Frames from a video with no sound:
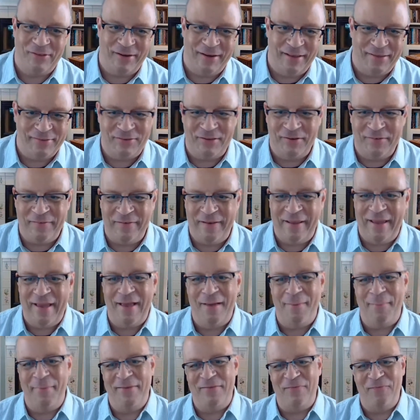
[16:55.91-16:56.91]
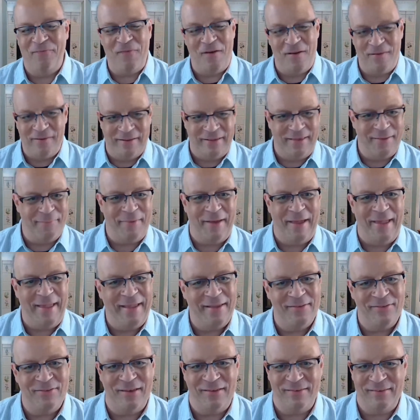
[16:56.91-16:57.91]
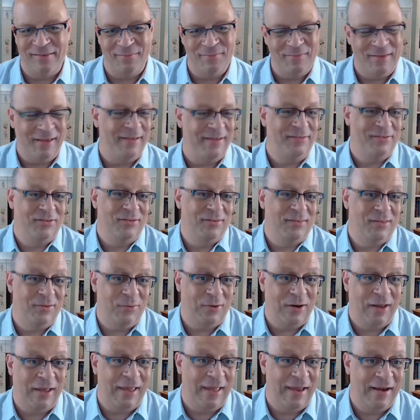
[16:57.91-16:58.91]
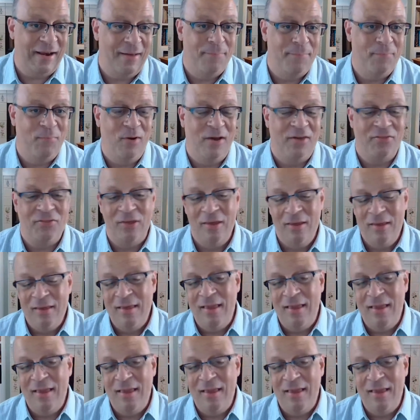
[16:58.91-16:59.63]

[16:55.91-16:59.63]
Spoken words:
And as the GM, it's fun to get my hands on some dice and see what I end up with.